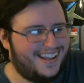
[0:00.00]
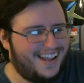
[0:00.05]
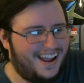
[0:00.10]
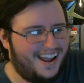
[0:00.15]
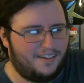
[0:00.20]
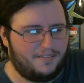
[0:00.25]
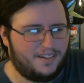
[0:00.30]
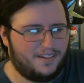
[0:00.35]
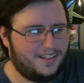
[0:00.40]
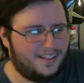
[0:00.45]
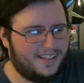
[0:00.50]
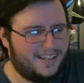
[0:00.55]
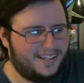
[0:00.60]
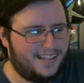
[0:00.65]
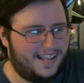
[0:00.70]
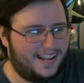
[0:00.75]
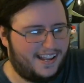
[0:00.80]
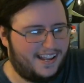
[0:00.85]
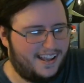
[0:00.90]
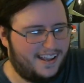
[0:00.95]
I really like
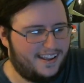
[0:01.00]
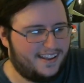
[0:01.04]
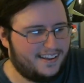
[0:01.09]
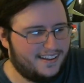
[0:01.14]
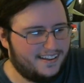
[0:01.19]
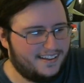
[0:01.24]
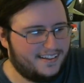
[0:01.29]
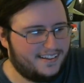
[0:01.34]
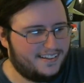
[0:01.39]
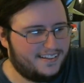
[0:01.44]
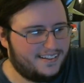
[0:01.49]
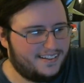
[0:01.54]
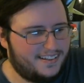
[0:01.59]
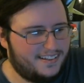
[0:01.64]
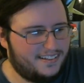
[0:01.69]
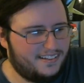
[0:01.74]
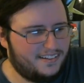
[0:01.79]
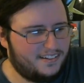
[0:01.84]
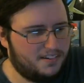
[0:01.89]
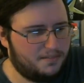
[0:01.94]
that guy.
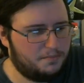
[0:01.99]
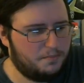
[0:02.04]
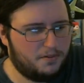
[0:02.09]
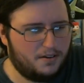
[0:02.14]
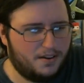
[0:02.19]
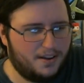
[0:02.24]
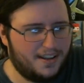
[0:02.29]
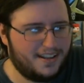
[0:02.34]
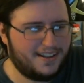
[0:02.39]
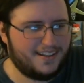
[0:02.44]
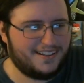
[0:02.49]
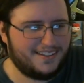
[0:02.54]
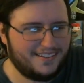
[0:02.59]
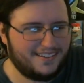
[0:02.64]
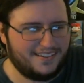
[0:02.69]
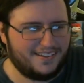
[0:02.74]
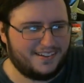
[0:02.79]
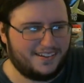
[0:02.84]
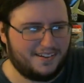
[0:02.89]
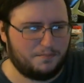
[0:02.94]
He's a good boy.
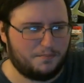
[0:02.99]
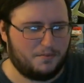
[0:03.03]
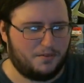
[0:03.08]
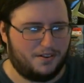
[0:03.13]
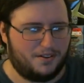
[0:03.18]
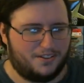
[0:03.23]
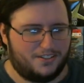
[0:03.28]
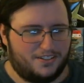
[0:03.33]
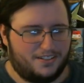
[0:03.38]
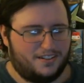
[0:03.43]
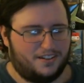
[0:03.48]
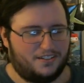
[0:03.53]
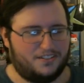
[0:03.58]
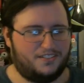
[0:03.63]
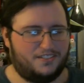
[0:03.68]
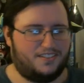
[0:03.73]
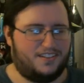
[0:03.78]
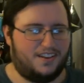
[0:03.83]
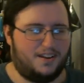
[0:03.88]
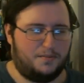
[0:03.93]
It's a good boy,
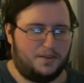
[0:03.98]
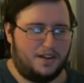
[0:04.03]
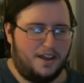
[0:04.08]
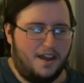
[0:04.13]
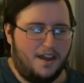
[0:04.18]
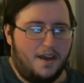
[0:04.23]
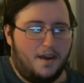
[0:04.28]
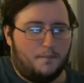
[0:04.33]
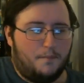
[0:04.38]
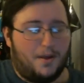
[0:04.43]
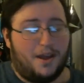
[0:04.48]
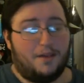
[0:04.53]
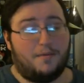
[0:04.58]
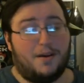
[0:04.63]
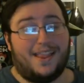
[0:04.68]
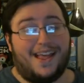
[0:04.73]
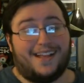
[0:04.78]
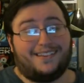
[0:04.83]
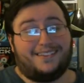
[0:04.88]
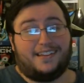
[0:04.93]
Sergeant Stubby. But
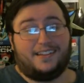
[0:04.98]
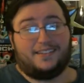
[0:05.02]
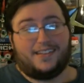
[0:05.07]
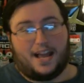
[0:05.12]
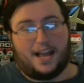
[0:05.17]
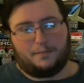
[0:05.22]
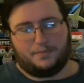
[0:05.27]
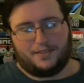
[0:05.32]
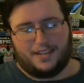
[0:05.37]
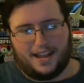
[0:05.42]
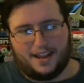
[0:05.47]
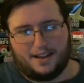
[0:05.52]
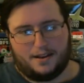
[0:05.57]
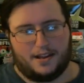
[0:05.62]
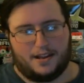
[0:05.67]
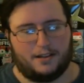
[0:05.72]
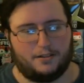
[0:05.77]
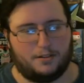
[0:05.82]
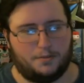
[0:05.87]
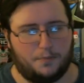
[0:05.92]
anyway, that's the top 10.
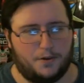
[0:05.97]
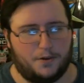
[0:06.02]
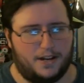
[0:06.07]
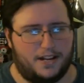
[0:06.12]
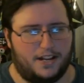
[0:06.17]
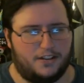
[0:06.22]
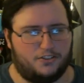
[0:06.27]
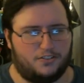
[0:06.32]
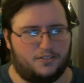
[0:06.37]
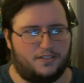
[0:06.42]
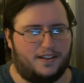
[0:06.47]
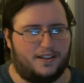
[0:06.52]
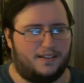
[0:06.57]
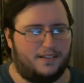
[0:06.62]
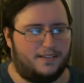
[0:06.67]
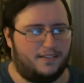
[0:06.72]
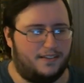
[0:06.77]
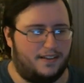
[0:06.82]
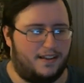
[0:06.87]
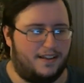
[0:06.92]
It's pretty interesting
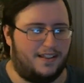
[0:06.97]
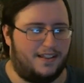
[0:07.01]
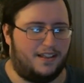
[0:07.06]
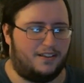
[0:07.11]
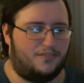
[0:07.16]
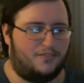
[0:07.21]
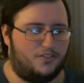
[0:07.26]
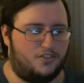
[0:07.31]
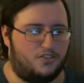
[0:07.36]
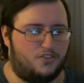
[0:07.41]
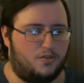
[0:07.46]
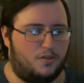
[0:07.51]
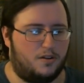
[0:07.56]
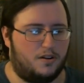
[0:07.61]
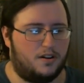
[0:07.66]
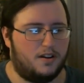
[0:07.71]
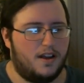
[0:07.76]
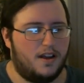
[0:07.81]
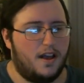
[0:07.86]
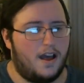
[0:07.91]
to see, that's for
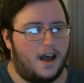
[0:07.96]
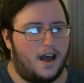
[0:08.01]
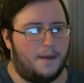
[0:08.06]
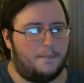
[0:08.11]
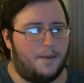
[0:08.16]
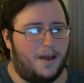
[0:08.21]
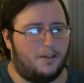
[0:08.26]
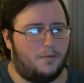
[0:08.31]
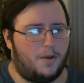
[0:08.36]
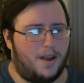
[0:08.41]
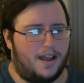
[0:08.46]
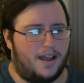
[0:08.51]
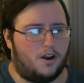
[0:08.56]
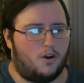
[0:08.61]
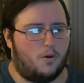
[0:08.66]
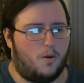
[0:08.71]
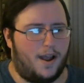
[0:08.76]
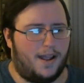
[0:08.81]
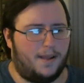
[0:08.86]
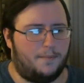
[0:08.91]
sure. By the way, A
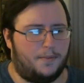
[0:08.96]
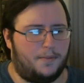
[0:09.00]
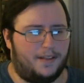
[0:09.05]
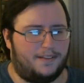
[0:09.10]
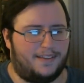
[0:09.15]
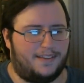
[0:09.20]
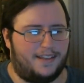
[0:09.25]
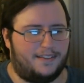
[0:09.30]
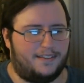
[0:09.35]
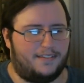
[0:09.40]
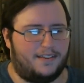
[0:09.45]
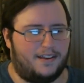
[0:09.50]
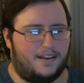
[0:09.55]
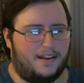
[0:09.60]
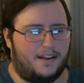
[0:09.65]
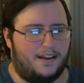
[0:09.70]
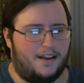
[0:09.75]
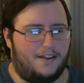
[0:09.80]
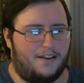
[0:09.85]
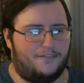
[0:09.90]
Quiet Place has
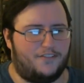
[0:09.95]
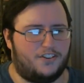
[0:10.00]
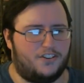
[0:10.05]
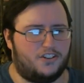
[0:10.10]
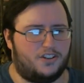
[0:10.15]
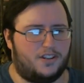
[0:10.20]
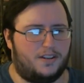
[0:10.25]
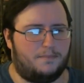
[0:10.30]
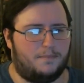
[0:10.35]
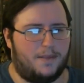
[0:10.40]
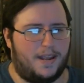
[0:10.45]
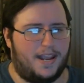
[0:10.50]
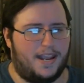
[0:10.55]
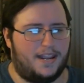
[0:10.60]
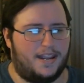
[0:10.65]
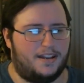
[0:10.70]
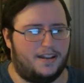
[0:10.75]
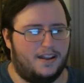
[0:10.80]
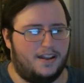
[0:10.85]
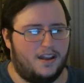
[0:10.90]
officially
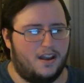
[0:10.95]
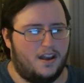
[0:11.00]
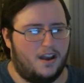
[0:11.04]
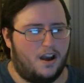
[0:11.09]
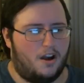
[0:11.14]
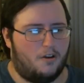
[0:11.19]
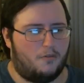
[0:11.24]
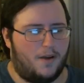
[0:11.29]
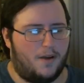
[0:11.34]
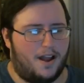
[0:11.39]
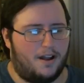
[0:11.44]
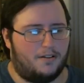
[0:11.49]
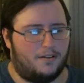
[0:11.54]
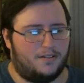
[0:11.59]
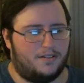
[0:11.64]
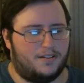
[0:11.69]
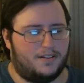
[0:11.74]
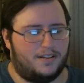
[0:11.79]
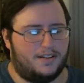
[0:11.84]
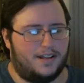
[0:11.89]
made
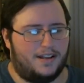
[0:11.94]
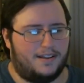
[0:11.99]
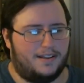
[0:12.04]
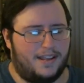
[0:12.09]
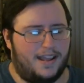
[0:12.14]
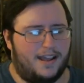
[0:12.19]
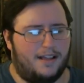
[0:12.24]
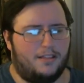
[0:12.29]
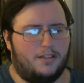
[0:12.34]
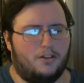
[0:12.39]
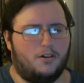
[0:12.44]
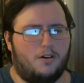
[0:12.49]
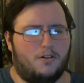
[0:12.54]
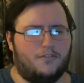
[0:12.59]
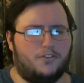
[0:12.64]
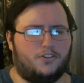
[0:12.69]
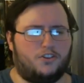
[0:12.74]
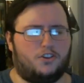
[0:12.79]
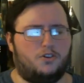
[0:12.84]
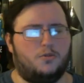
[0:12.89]
around, a little
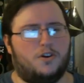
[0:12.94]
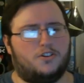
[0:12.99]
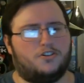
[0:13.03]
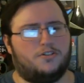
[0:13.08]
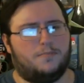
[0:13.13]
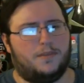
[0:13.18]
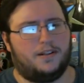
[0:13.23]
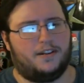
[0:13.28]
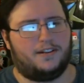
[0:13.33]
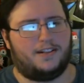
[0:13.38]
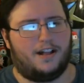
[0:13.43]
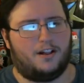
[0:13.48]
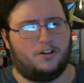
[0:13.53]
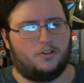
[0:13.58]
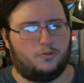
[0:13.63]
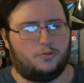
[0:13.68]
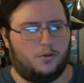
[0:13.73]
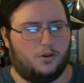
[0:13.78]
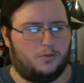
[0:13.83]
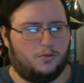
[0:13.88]
over $200 million
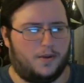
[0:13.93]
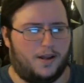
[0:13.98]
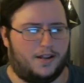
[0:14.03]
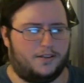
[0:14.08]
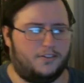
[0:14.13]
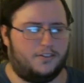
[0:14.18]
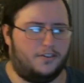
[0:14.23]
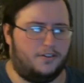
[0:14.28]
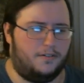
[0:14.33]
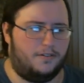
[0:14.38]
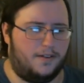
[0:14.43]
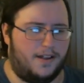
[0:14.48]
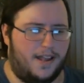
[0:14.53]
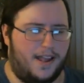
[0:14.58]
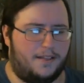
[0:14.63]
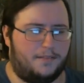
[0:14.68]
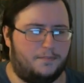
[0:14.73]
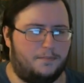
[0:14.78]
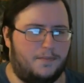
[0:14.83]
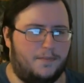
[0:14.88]
worldwide, too. It
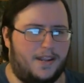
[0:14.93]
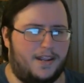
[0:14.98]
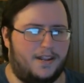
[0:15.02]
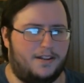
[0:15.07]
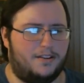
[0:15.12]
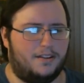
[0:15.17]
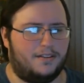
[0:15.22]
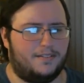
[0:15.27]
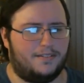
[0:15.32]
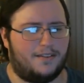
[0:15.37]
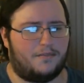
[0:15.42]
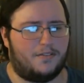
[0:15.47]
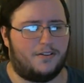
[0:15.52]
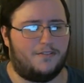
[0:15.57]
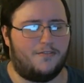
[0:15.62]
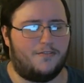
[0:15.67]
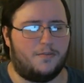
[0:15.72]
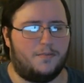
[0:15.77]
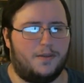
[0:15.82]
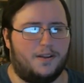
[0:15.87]
has made
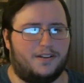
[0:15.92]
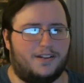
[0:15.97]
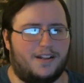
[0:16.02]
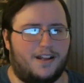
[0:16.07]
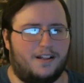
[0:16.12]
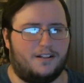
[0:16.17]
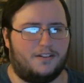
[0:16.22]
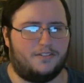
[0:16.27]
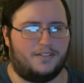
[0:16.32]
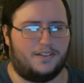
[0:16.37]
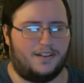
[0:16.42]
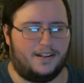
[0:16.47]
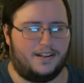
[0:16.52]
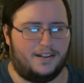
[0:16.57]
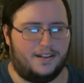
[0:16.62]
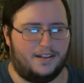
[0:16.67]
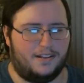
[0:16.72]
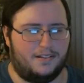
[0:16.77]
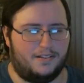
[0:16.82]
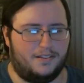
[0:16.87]
$74 million
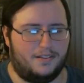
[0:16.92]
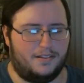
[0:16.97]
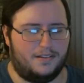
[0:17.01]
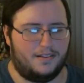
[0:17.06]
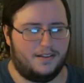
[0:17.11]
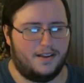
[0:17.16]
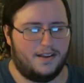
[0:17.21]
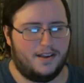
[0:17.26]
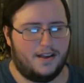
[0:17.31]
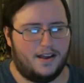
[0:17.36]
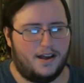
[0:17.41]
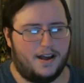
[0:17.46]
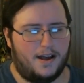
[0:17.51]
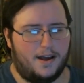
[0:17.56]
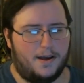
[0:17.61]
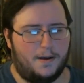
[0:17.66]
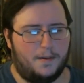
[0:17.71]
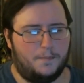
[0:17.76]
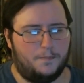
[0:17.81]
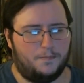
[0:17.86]
in
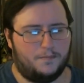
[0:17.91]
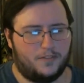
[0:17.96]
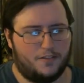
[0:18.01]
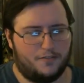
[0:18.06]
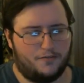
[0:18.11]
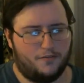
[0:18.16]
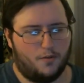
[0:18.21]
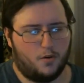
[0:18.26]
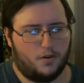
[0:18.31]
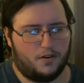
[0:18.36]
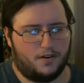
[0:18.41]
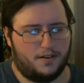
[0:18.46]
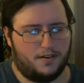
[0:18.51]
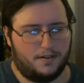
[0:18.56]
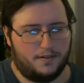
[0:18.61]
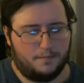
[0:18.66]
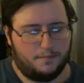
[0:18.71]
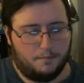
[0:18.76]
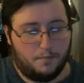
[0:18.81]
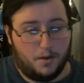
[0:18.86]

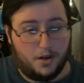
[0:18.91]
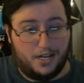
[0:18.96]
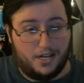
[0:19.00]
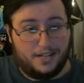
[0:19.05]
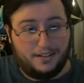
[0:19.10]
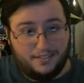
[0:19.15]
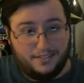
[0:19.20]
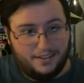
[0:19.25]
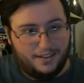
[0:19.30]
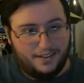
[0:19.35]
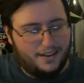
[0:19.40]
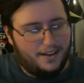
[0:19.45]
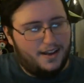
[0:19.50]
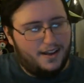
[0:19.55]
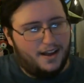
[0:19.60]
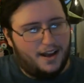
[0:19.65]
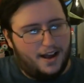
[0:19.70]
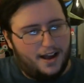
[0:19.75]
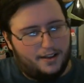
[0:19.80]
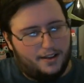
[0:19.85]
foreign monies.
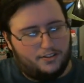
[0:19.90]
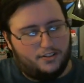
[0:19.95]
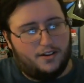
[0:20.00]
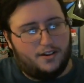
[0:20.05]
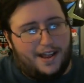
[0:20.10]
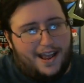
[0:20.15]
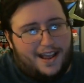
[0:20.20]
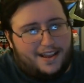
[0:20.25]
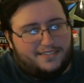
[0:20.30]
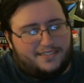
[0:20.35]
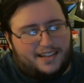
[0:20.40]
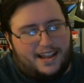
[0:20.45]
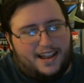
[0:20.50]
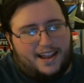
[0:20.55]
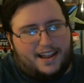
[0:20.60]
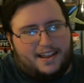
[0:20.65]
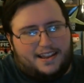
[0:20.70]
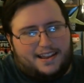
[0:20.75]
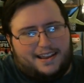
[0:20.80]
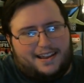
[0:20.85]
So
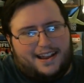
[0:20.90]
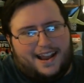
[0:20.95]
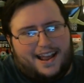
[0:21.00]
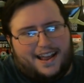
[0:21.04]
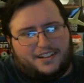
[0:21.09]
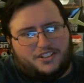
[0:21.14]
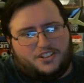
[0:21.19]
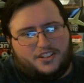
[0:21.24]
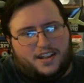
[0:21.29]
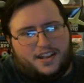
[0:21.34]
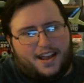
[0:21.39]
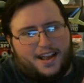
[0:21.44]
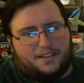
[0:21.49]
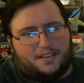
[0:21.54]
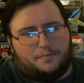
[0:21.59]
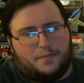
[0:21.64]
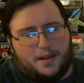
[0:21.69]
it actually has